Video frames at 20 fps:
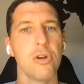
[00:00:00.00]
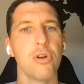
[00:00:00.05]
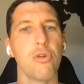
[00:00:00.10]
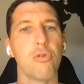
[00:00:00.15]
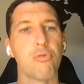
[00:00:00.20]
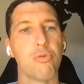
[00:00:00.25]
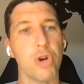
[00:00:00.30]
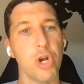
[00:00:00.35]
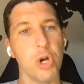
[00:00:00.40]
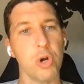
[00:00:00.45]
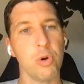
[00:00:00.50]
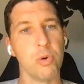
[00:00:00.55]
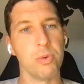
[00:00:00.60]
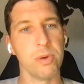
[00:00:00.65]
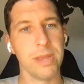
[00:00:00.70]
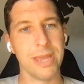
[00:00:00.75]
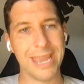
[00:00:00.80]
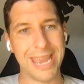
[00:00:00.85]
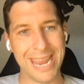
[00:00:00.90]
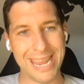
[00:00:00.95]

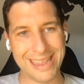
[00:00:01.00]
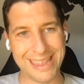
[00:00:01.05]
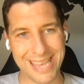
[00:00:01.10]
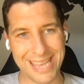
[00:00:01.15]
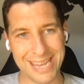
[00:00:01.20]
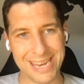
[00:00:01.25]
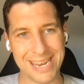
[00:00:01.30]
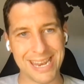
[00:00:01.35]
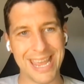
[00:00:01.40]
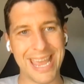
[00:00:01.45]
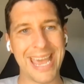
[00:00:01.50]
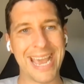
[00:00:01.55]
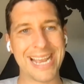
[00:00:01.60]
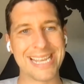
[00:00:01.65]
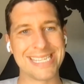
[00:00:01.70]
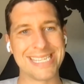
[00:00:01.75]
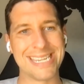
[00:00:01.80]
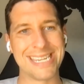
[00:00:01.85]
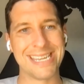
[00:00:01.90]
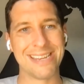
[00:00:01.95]
grown, and then
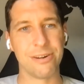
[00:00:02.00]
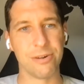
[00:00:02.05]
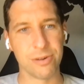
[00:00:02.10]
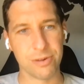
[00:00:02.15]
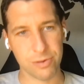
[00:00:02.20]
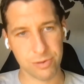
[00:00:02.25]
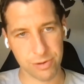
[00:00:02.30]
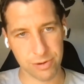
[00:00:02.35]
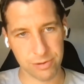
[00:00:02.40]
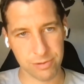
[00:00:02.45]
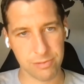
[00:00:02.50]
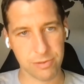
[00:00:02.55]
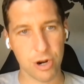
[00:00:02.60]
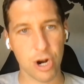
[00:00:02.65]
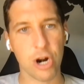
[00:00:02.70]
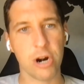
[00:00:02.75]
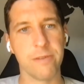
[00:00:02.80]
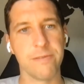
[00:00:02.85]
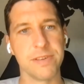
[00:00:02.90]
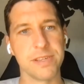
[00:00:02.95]
exited or
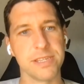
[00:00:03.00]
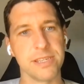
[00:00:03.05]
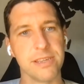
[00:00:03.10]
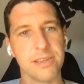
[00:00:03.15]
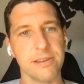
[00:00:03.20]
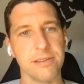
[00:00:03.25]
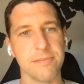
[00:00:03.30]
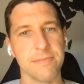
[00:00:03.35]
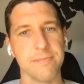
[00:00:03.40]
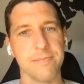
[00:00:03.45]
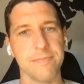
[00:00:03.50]
harvested.